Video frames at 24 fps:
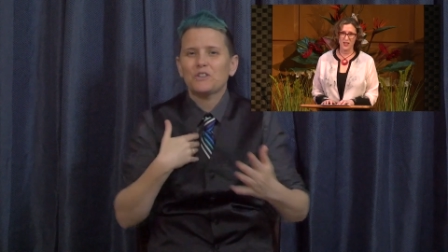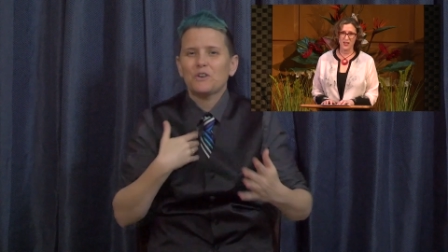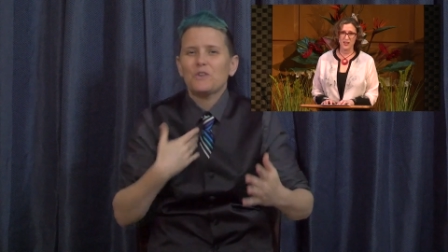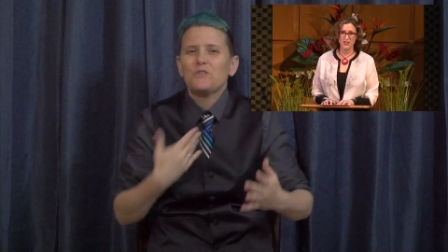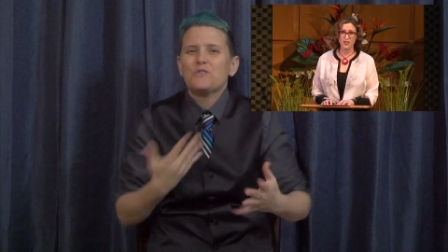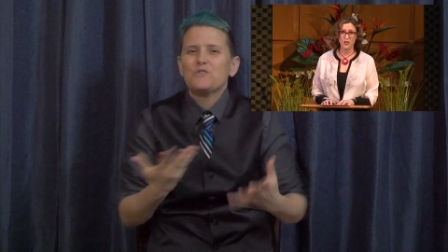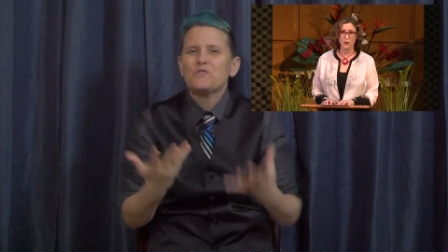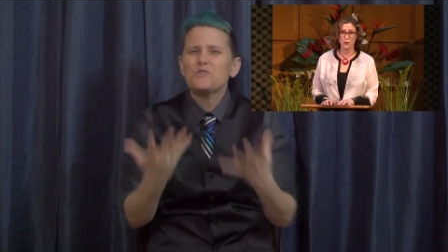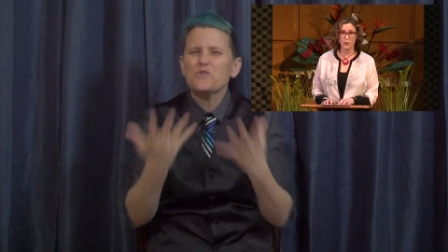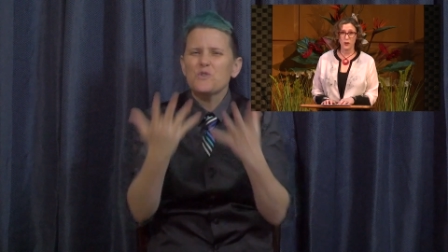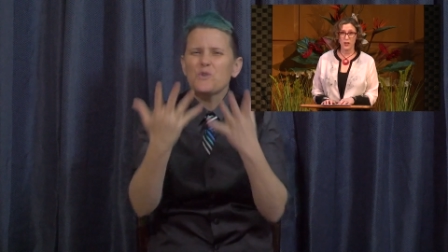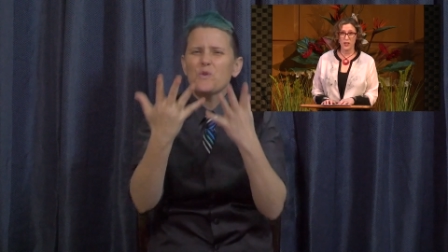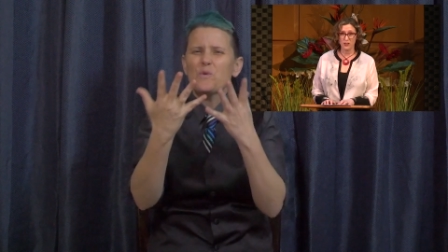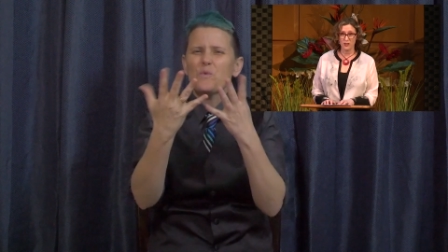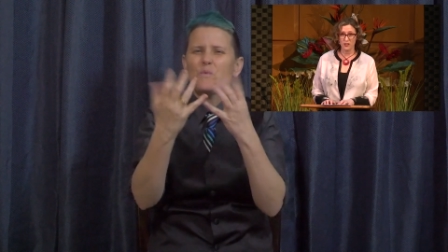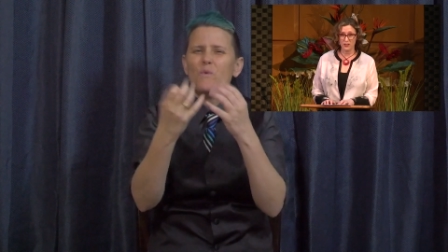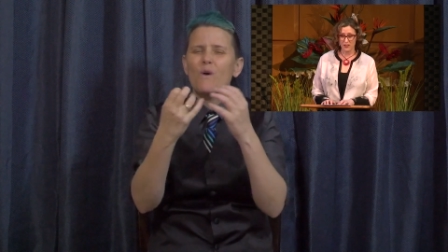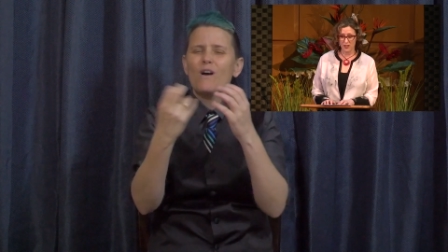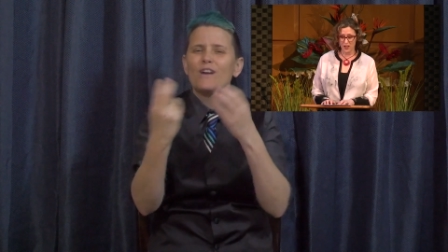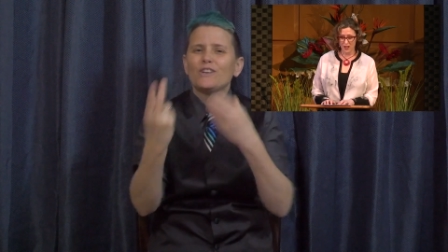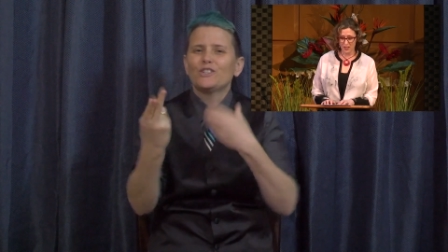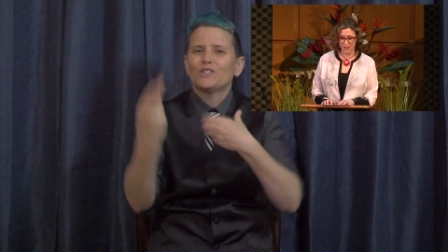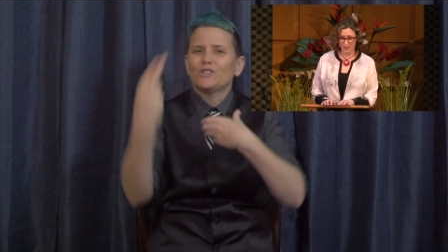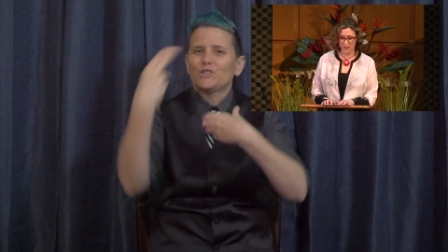So we are
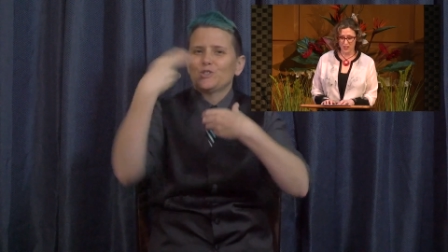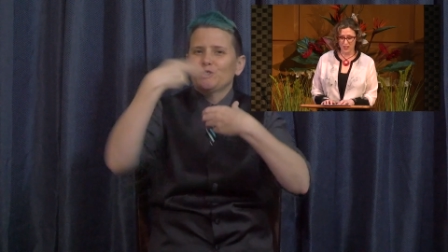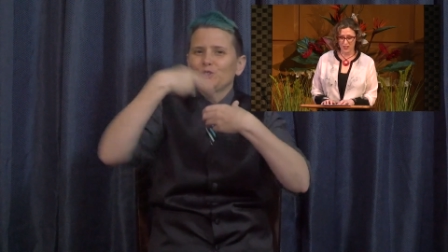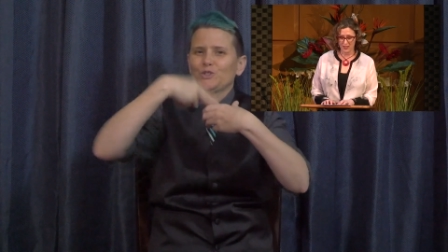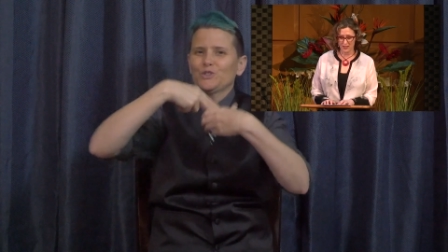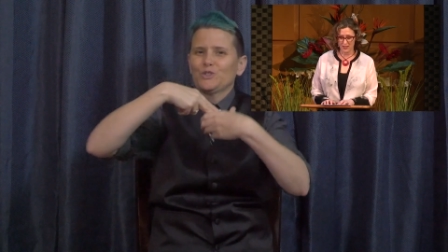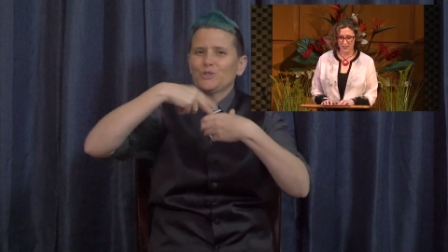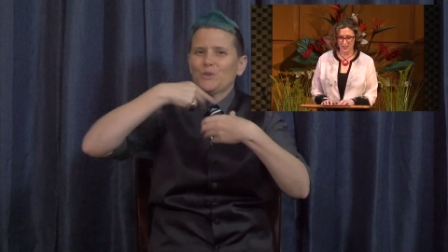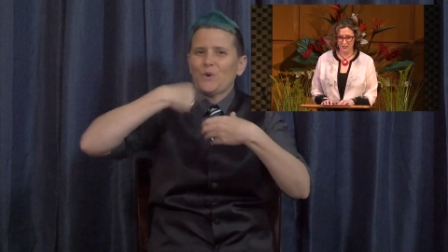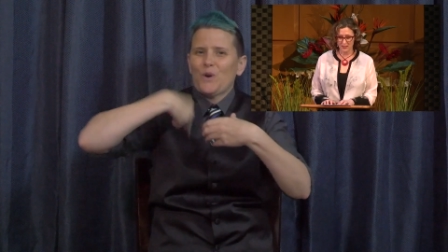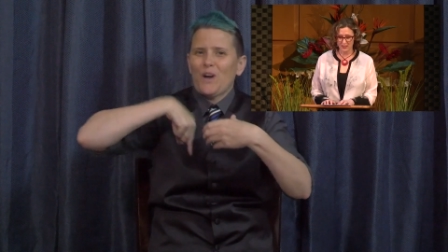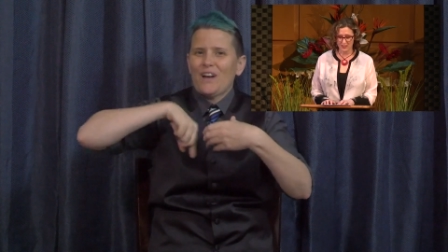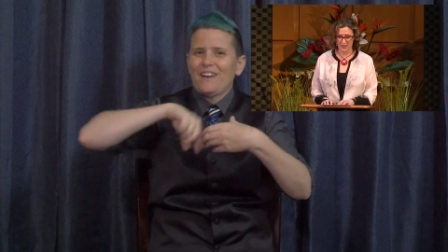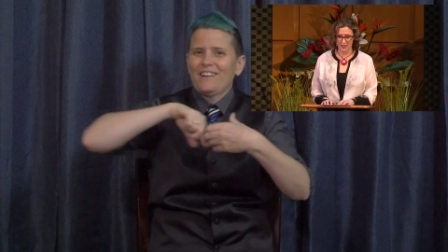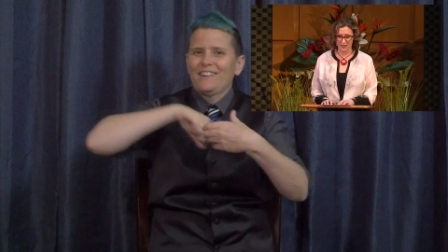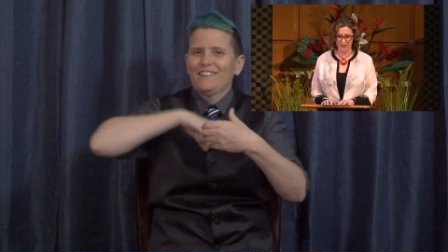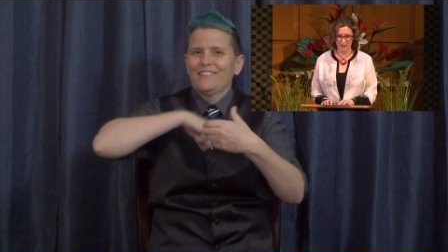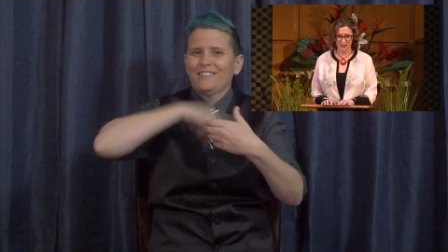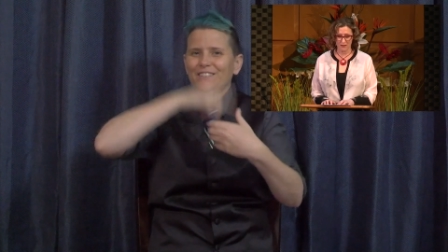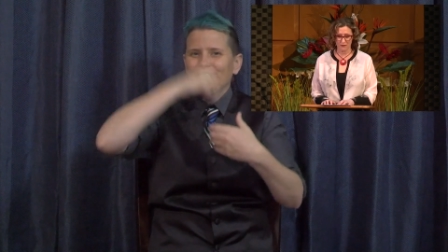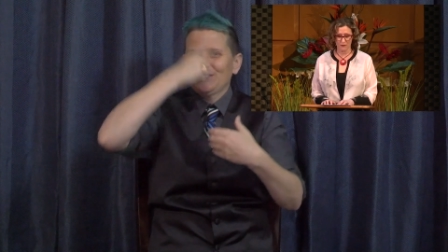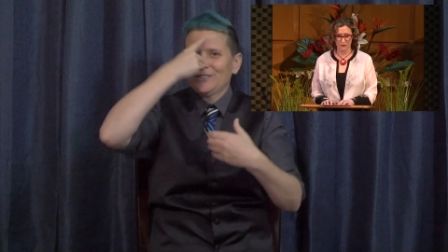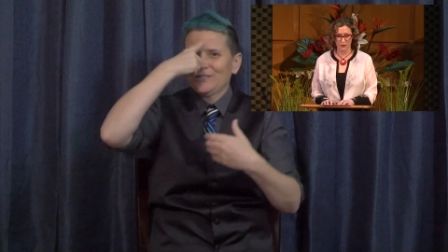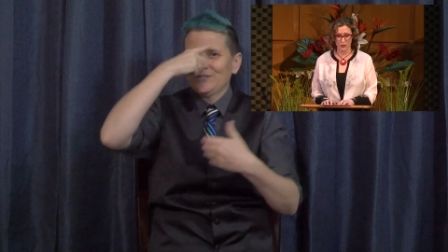launching this
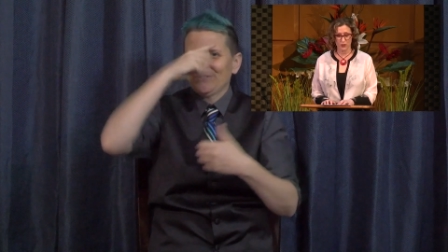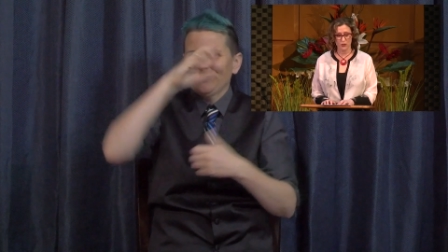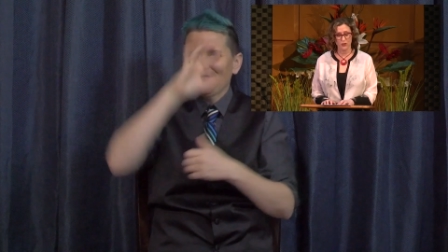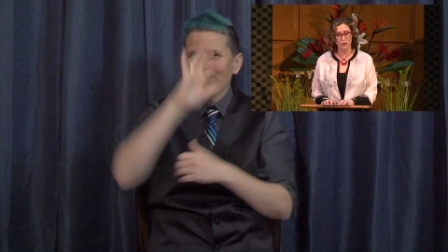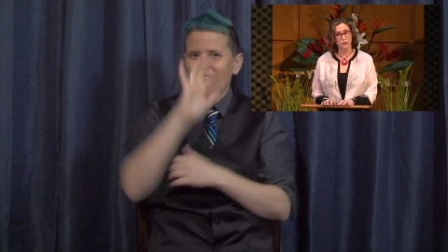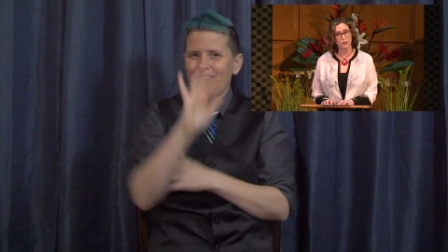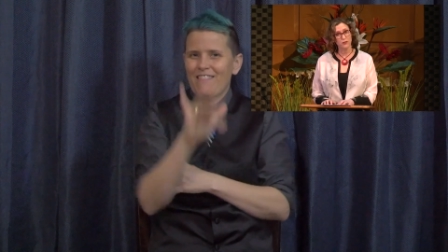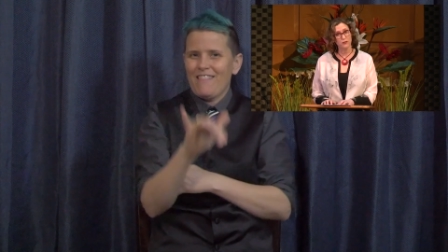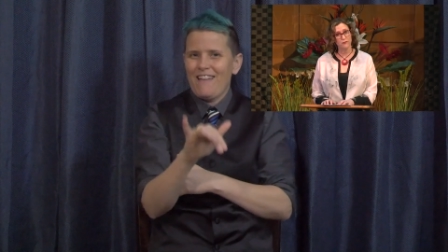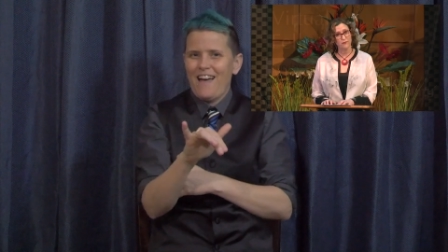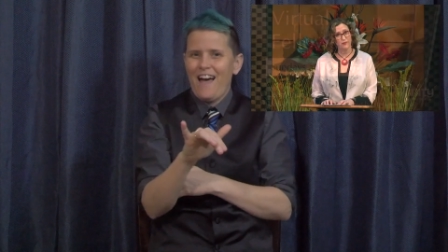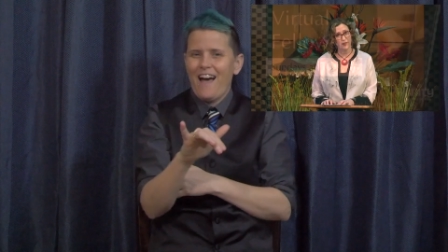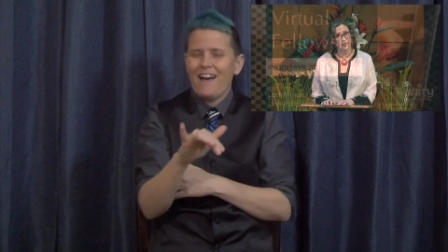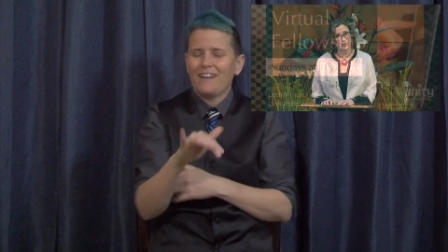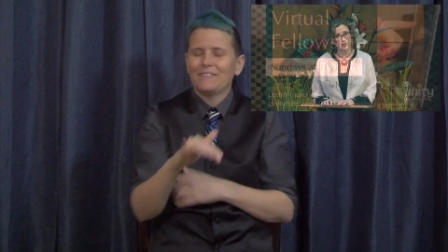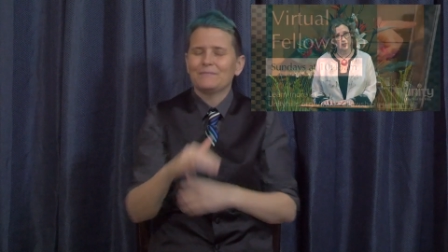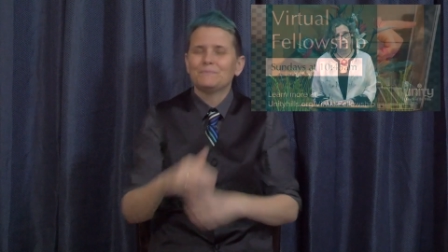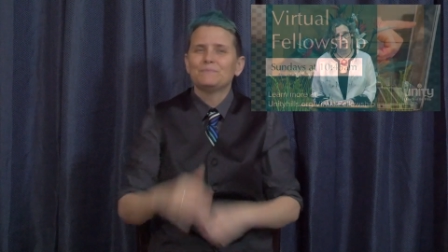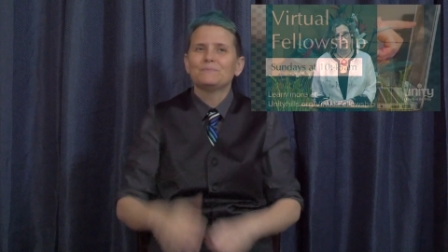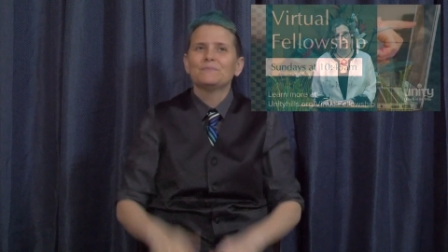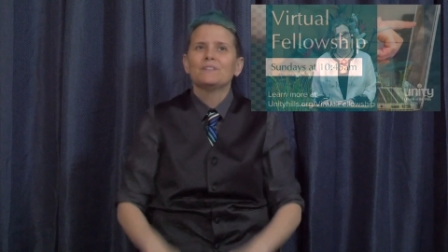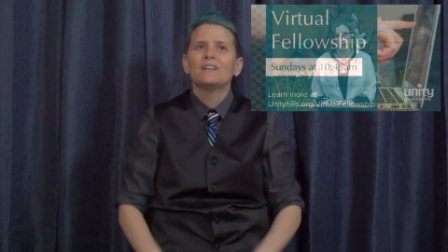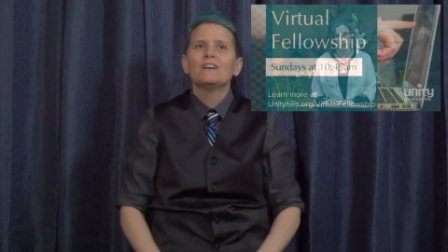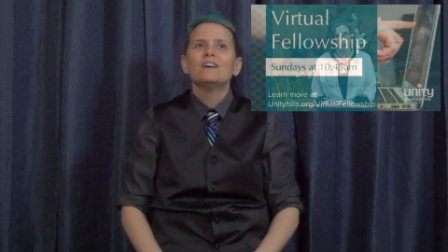Sunday virtual
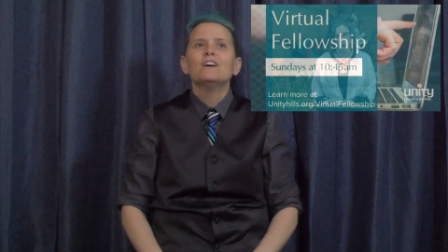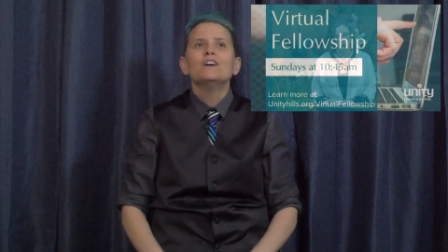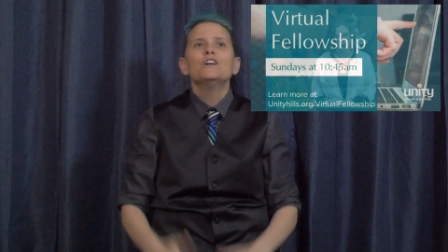fellowship,